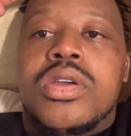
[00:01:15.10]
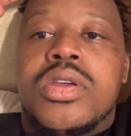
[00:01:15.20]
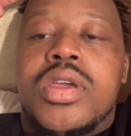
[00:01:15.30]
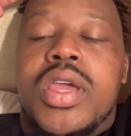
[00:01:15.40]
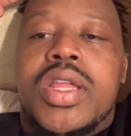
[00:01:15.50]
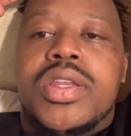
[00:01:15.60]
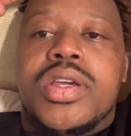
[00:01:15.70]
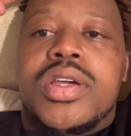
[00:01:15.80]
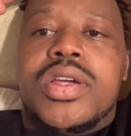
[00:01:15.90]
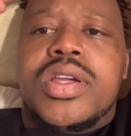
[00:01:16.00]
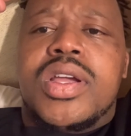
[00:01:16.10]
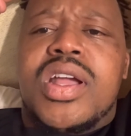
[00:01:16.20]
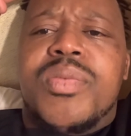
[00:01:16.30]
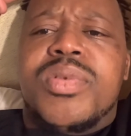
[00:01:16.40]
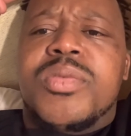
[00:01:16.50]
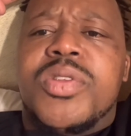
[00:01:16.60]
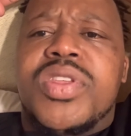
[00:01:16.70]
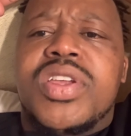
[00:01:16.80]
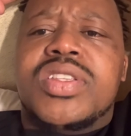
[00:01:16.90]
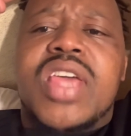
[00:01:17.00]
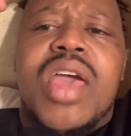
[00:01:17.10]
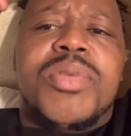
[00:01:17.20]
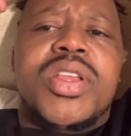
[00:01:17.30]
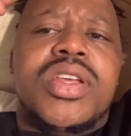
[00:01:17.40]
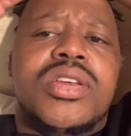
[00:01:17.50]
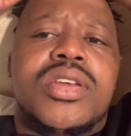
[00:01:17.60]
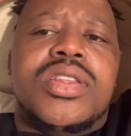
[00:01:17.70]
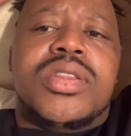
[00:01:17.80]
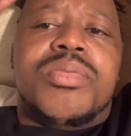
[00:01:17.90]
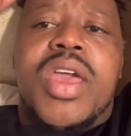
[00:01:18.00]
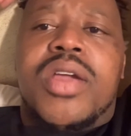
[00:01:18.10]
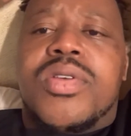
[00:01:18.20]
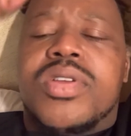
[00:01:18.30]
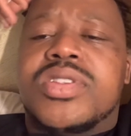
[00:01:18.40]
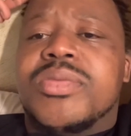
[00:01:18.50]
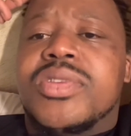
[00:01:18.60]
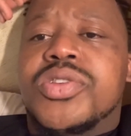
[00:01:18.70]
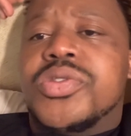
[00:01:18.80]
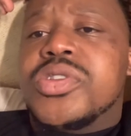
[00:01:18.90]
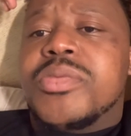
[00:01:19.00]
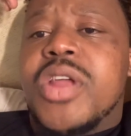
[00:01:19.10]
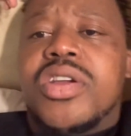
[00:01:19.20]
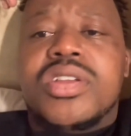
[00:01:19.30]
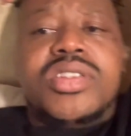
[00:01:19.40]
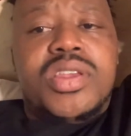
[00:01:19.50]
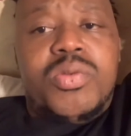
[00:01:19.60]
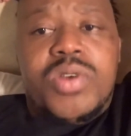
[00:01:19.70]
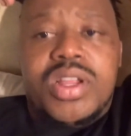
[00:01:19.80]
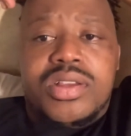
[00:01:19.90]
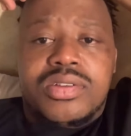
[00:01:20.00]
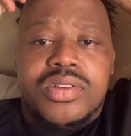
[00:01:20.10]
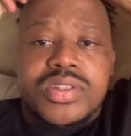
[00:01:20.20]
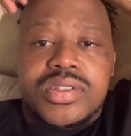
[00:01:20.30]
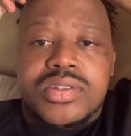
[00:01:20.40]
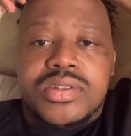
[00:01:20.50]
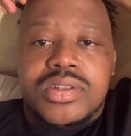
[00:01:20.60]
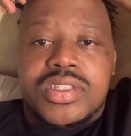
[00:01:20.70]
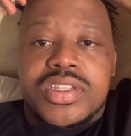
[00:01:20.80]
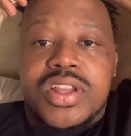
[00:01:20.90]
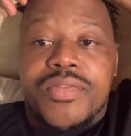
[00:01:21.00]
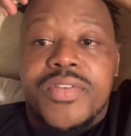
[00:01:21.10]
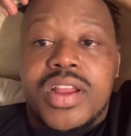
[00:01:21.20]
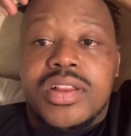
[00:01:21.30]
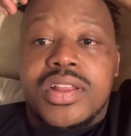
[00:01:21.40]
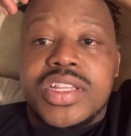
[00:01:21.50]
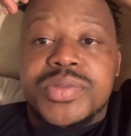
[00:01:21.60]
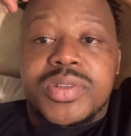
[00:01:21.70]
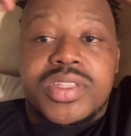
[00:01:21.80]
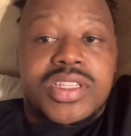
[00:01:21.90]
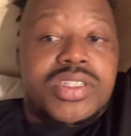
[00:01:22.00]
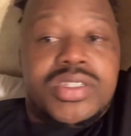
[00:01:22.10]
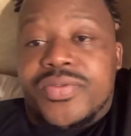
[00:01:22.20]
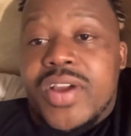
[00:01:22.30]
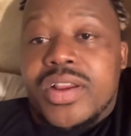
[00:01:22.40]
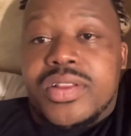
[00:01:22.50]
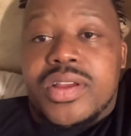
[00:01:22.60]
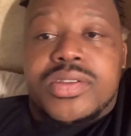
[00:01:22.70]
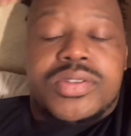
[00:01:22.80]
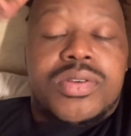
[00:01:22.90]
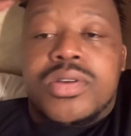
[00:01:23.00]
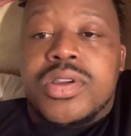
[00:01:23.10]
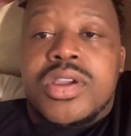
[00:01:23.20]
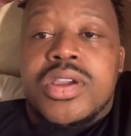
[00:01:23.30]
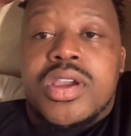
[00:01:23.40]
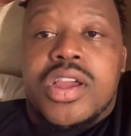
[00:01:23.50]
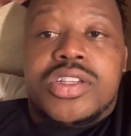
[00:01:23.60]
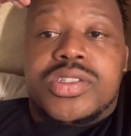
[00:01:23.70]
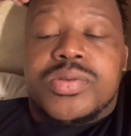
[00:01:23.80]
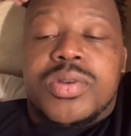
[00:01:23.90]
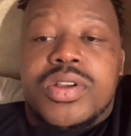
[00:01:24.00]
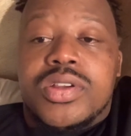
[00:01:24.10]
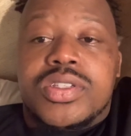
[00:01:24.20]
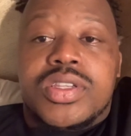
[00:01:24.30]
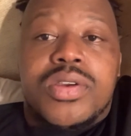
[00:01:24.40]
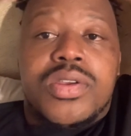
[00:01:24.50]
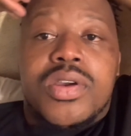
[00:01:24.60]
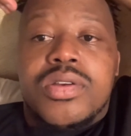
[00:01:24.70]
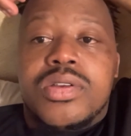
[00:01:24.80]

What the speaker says: And a couple more things happening in the background. I told you I'm not going to say what because it's not finalized, but this is finalized. So I just wanted to tell y'all.